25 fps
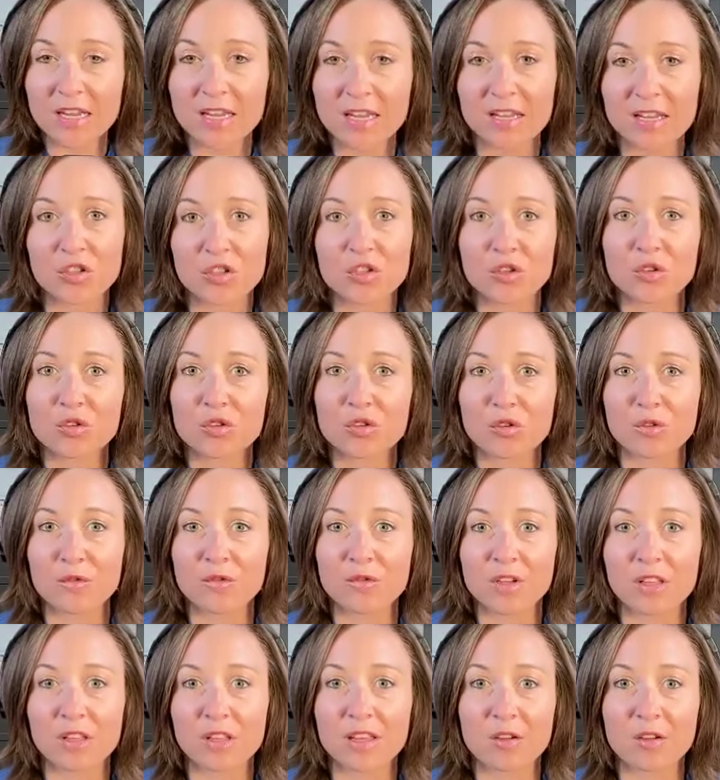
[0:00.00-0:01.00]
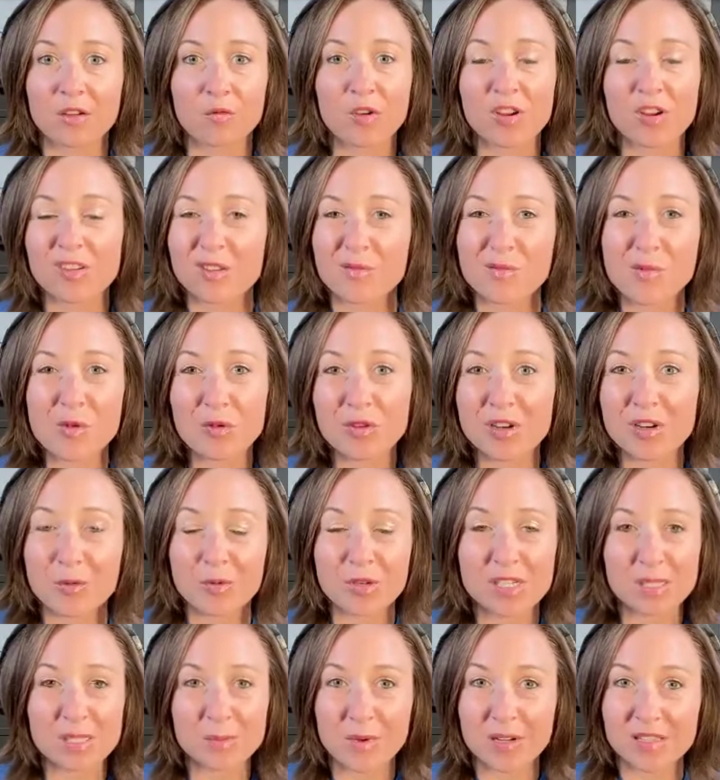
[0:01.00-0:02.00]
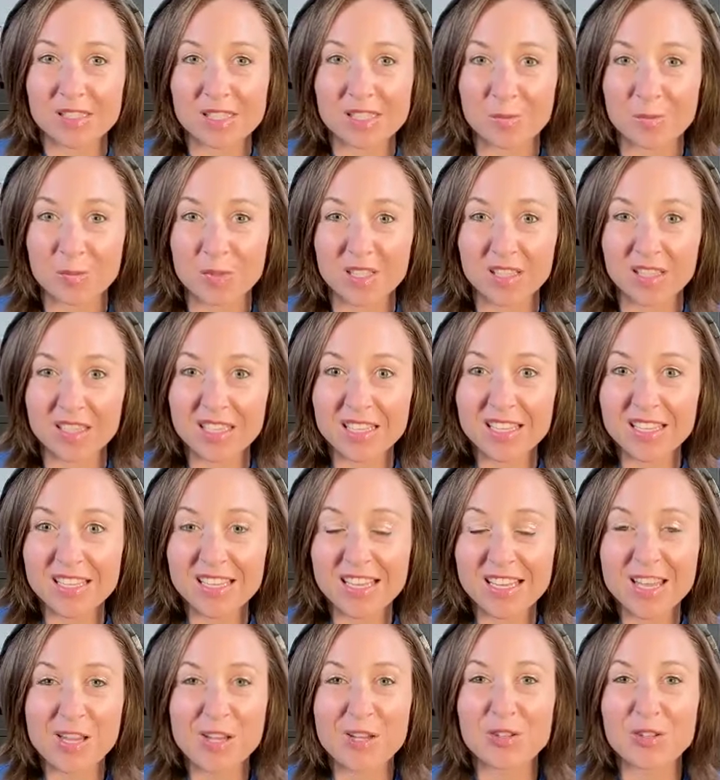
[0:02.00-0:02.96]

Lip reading: It shows you feel like community responsibility.